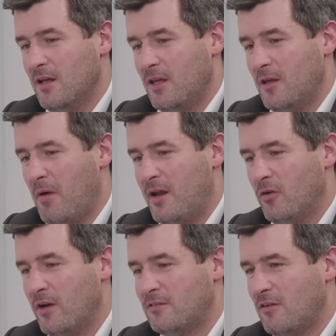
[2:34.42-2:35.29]
you may
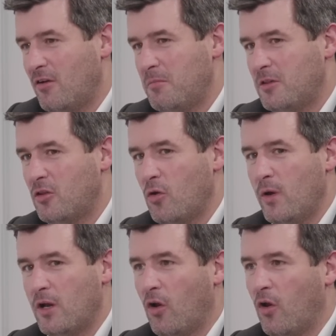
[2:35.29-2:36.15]
not necessarily be
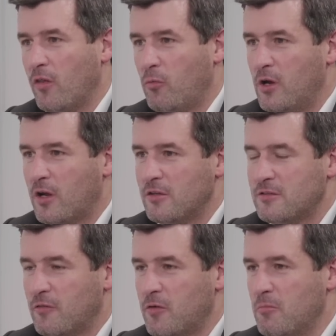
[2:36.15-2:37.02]
doing a lot of the work yourself.